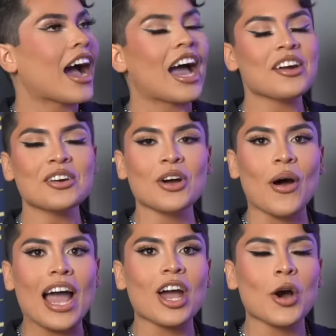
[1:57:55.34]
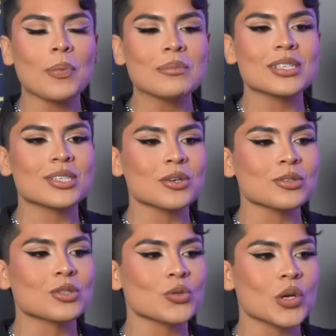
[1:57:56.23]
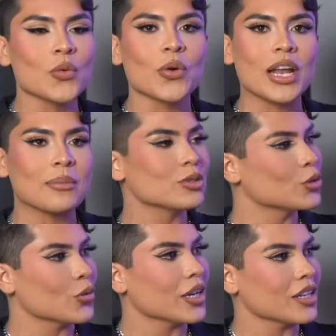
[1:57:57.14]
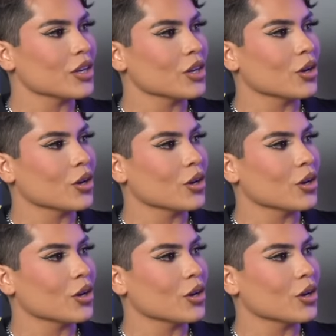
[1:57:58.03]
Like, I don't know. I hope I'm still doing what I'm doing.